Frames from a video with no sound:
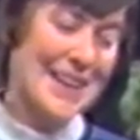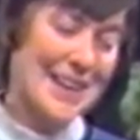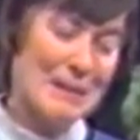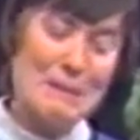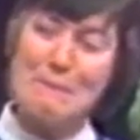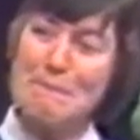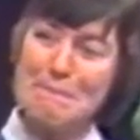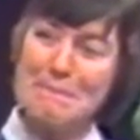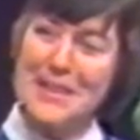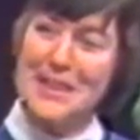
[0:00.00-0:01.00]
Um,
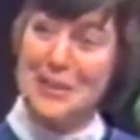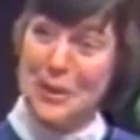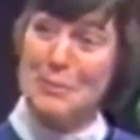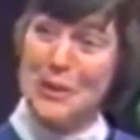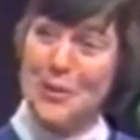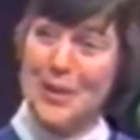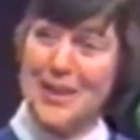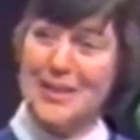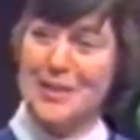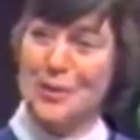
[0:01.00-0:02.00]
he got me
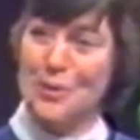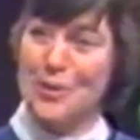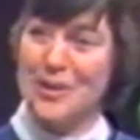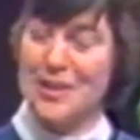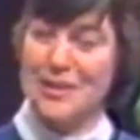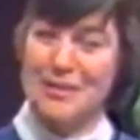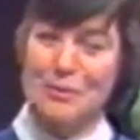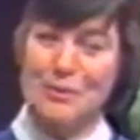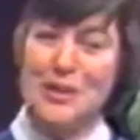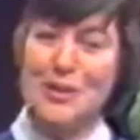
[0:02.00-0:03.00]
oriented toward uh,
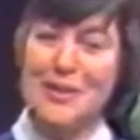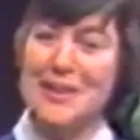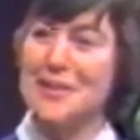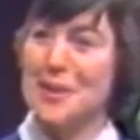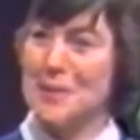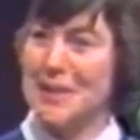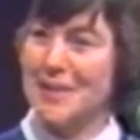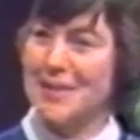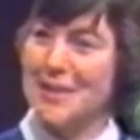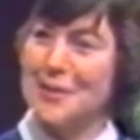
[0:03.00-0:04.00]
regional economic
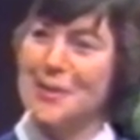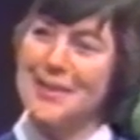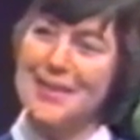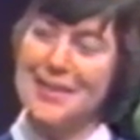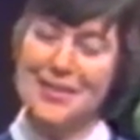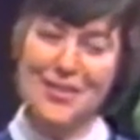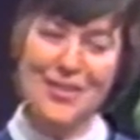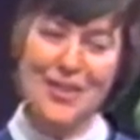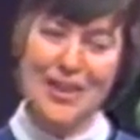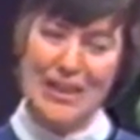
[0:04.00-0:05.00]
theory and
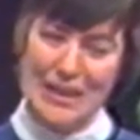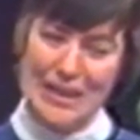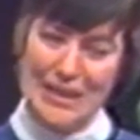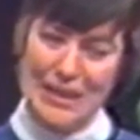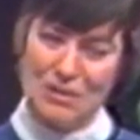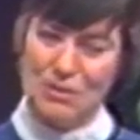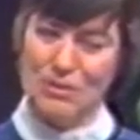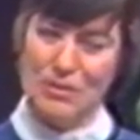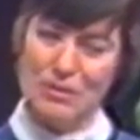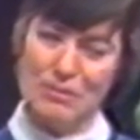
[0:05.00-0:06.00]
that
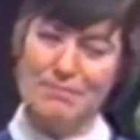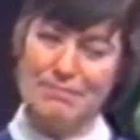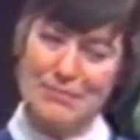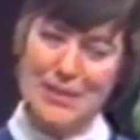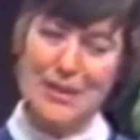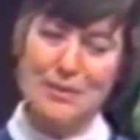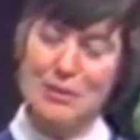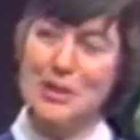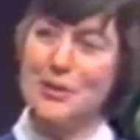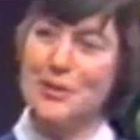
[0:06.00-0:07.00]
whole uh,
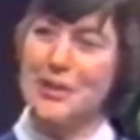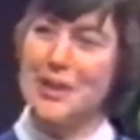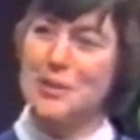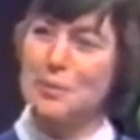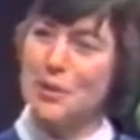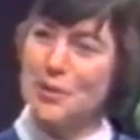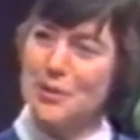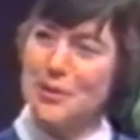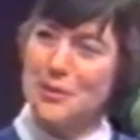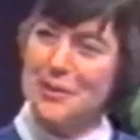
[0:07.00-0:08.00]
regional science
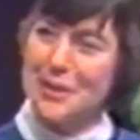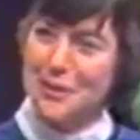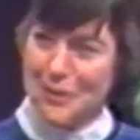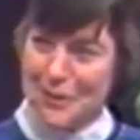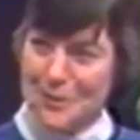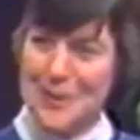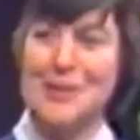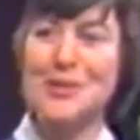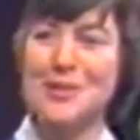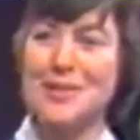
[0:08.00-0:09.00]
approach to industrial
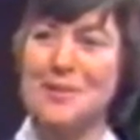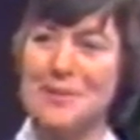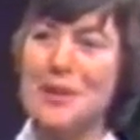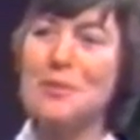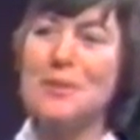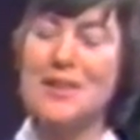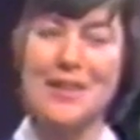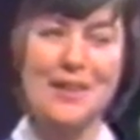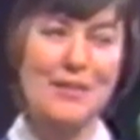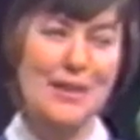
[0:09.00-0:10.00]
location, development
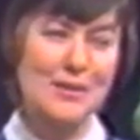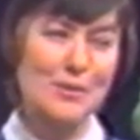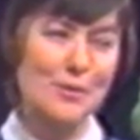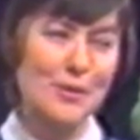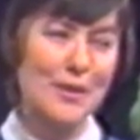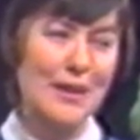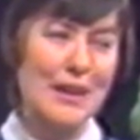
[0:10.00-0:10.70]
theory, and so forth.